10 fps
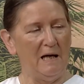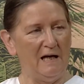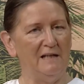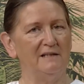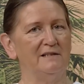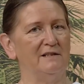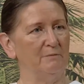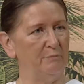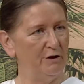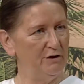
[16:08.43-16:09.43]
has
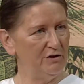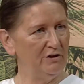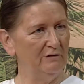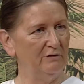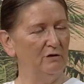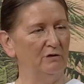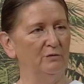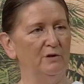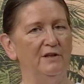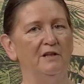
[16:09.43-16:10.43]
the person of
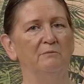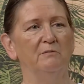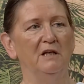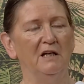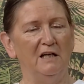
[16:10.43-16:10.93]
God with him,